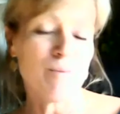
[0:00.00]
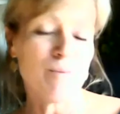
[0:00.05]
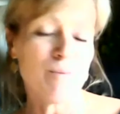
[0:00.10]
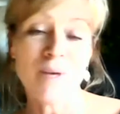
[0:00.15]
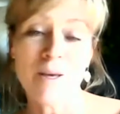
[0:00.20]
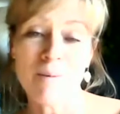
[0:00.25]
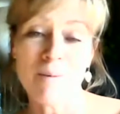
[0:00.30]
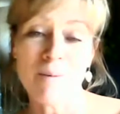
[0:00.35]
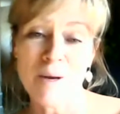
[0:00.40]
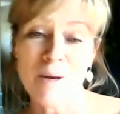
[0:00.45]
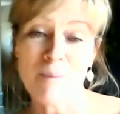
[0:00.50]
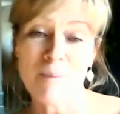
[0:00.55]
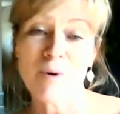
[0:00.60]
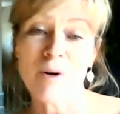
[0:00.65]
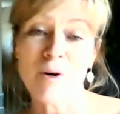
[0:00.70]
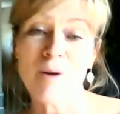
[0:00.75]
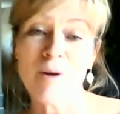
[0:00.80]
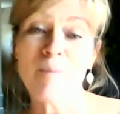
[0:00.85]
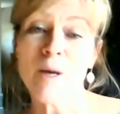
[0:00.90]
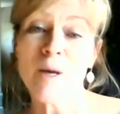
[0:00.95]
be a
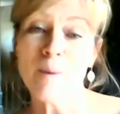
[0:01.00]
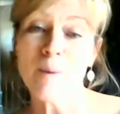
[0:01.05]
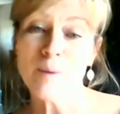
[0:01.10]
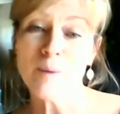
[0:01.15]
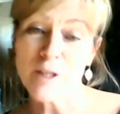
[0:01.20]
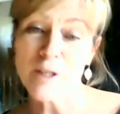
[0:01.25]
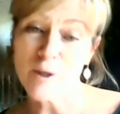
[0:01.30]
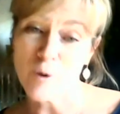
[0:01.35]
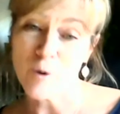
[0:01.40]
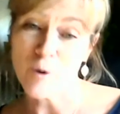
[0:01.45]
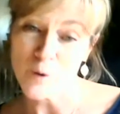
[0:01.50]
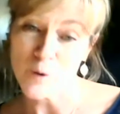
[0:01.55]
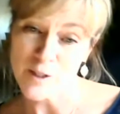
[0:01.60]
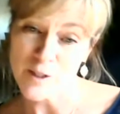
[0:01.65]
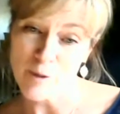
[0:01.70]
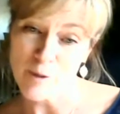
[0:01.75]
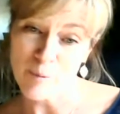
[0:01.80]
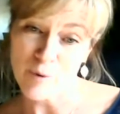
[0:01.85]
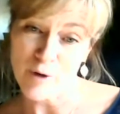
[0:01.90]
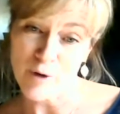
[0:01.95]
member and be able to get
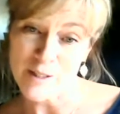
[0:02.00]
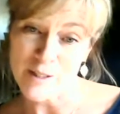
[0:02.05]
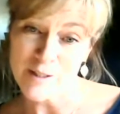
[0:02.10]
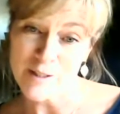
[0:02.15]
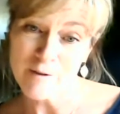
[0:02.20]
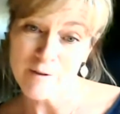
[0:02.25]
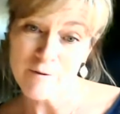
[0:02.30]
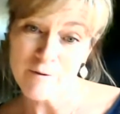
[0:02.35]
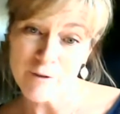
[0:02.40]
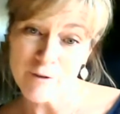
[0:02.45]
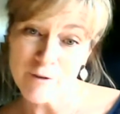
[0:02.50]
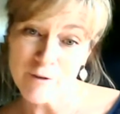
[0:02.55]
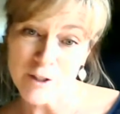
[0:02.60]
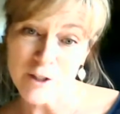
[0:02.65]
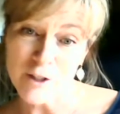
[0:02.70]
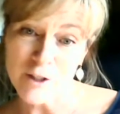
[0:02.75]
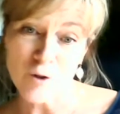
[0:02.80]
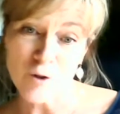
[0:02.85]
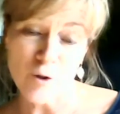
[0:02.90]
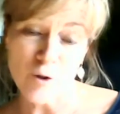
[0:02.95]
wholesale pricing for
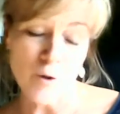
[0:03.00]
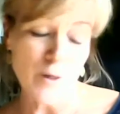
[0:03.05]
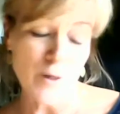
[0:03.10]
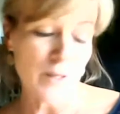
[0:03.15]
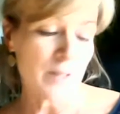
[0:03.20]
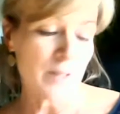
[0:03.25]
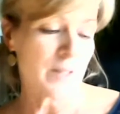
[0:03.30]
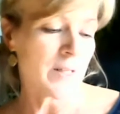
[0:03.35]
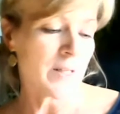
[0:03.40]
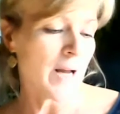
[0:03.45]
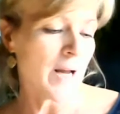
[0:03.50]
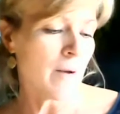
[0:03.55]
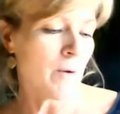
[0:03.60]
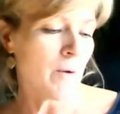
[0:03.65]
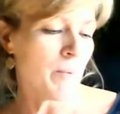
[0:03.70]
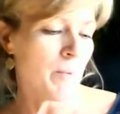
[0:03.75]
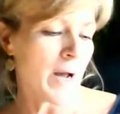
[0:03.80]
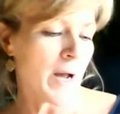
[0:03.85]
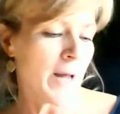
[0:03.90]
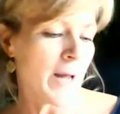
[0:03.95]
additional oils that I
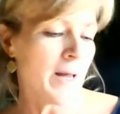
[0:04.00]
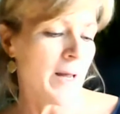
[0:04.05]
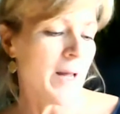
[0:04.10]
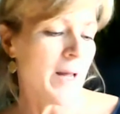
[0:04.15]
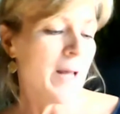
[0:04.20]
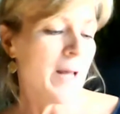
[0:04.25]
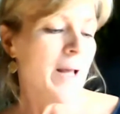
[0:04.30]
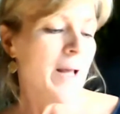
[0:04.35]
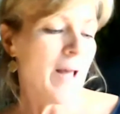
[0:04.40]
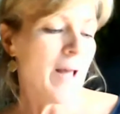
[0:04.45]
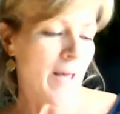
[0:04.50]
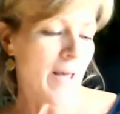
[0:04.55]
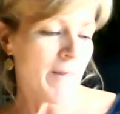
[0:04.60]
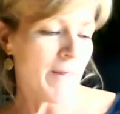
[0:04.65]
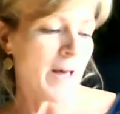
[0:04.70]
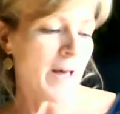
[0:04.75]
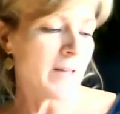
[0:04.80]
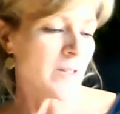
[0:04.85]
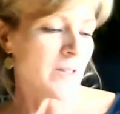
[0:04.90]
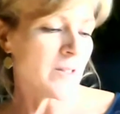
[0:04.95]
would buy. And
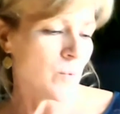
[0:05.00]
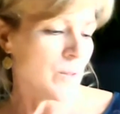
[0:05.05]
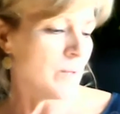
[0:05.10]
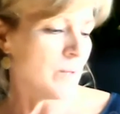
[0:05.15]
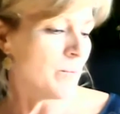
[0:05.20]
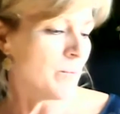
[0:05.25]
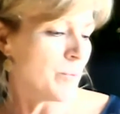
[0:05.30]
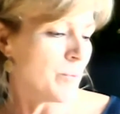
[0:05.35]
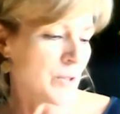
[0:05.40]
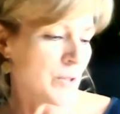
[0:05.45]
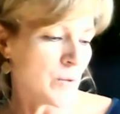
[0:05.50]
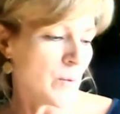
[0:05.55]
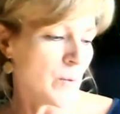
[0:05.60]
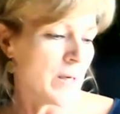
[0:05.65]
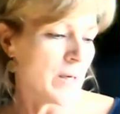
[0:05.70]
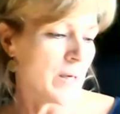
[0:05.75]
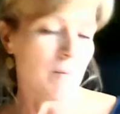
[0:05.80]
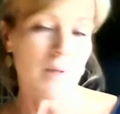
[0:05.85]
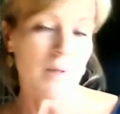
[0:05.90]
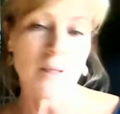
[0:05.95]
that's what
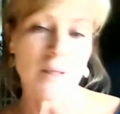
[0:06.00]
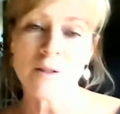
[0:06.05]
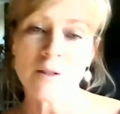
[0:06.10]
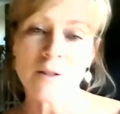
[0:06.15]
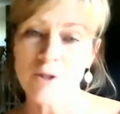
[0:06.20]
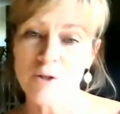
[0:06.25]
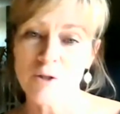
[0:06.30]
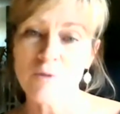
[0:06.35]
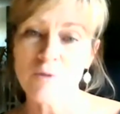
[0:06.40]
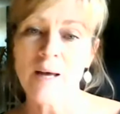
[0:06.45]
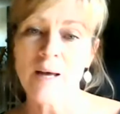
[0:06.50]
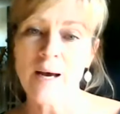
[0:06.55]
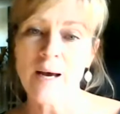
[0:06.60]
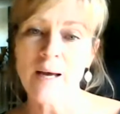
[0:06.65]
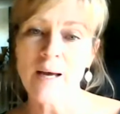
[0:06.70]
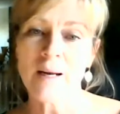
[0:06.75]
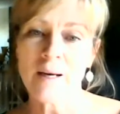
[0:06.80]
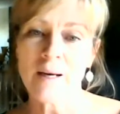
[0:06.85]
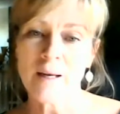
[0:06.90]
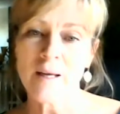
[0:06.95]
persuaded me to do that
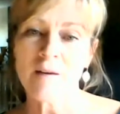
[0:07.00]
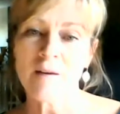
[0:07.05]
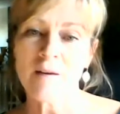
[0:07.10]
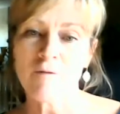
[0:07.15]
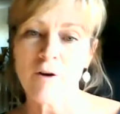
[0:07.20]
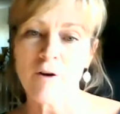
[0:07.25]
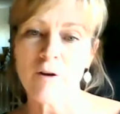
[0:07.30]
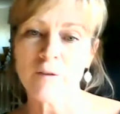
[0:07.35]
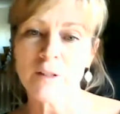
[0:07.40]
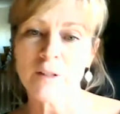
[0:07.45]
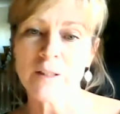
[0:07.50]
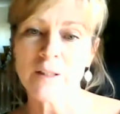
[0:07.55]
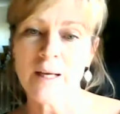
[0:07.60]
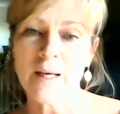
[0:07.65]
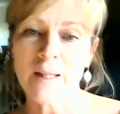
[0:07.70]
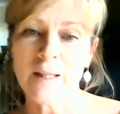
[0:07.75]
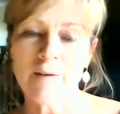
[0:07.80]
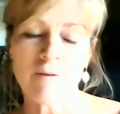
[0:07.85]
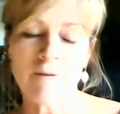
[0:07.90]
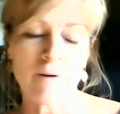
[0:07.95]
and get involved at that
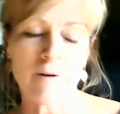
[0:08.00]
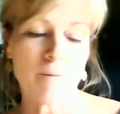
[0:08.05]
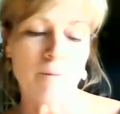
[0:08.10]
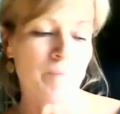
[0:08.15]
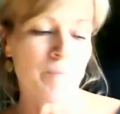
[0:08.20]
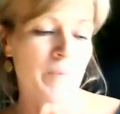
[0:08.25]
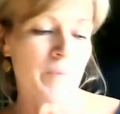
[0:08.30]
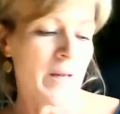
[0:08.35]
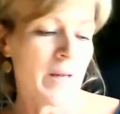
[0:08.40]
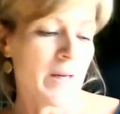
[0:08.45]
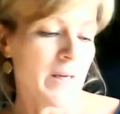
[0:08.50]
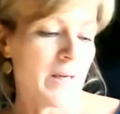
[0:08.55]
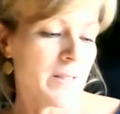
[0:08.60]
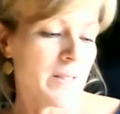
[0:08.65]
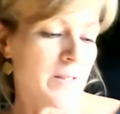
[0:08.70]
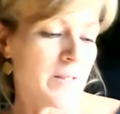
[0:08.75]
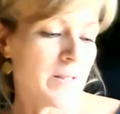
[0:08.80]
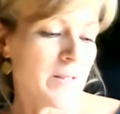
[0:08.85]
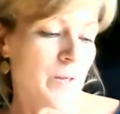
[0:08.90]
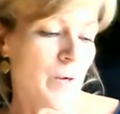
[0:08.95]
level.
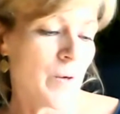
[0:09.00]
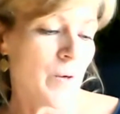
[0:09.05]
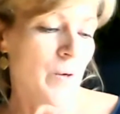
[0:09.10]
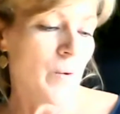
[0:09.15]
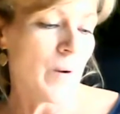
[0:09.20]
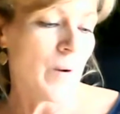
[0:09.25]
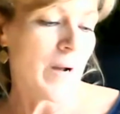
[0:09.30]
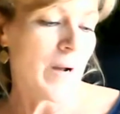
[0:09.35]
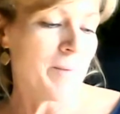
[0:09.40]
So